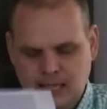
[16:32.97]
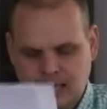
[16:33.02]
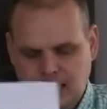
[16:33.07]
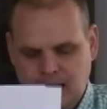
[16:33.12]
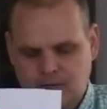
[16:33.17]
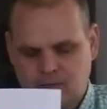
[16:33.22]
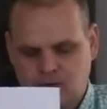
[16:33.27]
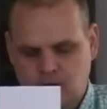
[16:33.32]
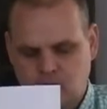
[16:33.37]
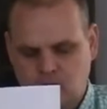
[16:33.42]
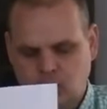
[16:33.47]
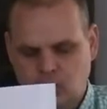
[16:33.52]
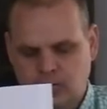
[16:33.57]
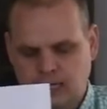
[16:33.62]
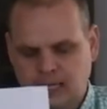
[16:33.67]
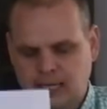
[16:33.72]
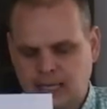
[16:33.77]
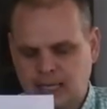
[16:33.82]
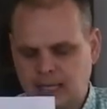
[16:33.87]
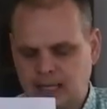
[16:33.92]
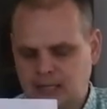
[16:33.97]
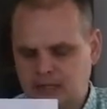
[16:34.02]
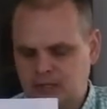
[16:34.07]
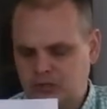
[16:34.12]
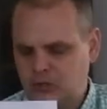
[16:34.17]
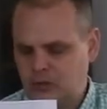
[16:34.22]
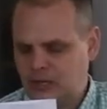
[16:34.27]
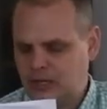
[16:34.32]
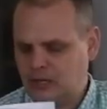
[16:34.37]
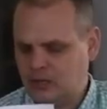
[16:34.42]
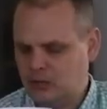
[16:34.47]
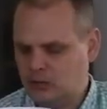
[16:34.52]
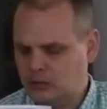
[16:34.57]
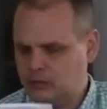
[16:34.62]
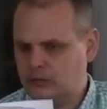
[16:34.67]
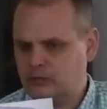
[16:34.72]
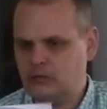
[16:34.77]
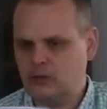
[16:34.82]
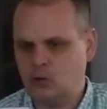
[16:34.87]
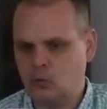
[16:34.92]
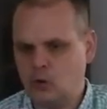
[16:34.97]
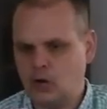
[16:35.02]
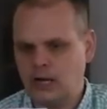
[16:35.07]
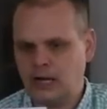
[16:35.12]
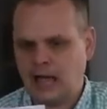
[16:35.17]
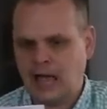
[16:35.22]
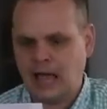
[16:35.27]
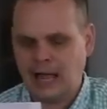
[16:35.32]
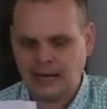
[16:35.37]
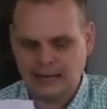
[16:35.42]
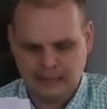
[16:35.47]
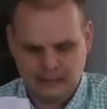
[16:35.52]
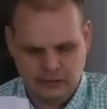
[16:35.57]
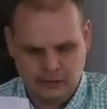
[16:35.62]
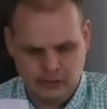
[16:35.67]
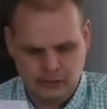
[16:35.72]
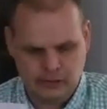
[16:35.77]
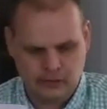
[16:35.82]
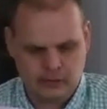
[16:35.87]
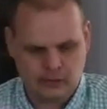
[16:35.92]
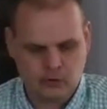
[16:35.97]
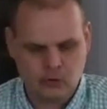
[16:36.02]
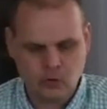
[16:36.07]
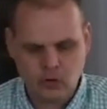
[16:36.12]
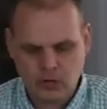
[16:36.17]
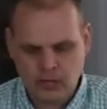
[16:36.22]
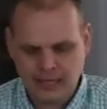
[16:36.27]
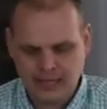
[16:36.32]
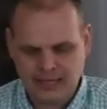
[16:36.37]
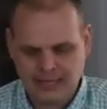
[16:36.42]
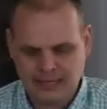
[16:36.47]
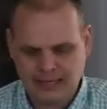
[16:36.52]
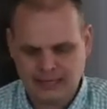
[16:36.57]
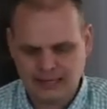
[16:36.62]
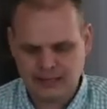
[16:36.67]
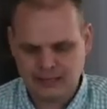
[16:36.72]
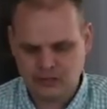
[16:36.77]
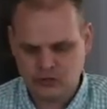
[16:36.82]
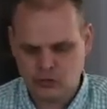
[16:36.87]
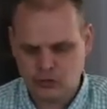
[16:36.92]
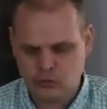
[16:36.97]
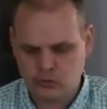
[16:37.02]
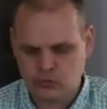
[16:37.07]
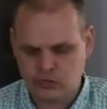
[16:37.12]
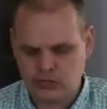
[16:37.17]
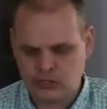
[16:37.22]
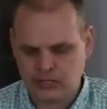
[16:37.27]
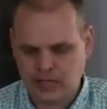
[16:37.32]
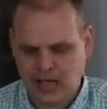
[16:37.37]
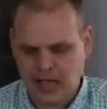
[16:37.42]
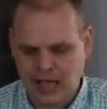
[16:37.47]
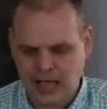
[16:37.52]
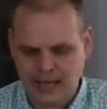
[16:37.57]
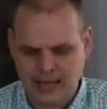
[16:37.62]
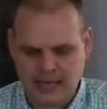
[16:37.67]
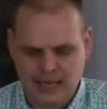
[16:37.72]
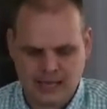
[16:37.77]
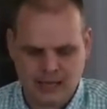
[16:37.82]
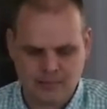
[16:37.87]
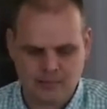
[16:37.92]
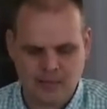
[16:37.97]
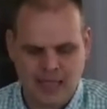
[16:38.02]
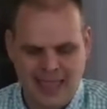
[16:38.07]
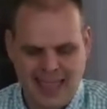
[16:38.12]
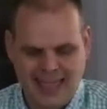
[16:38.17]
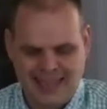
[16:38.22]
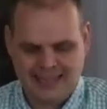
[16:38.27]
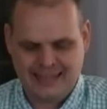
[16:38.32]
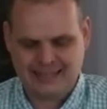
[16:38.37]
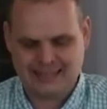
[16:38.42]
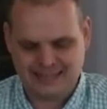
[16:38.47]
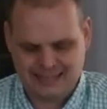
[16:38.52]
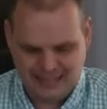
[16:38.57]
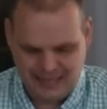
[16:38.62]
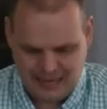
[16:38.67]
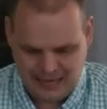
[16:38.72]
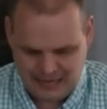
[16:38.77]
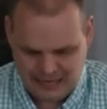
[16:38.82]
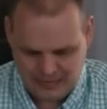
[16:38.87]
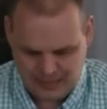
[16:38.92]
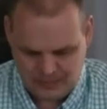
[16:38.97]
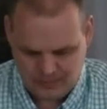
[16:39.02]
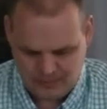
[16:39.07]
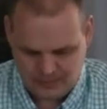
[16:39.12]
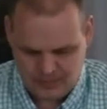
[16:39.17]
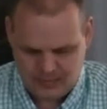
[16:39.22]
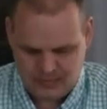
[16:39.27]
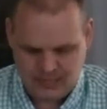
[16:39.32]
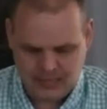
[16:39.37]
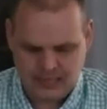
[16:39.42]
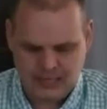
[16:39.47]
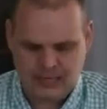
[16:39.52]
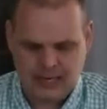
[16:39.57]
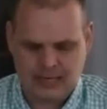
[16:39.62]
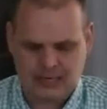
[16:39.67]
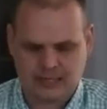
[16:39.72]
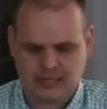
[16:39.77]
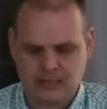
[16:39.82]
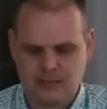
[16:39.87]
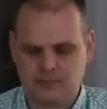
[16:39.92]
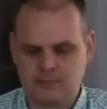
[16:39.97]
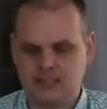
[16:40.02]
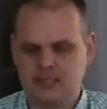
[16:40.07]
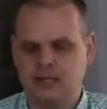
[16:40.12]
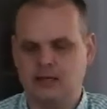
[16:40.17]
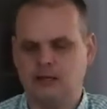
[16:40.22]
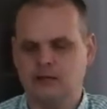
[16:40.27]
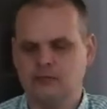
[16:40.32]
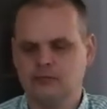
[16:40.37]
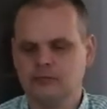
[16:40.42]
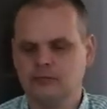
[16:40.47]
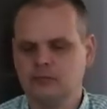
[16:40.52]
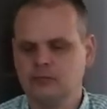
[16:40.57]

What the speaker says: If you're looking to include the one I do, he uses I am 8 times to connect himself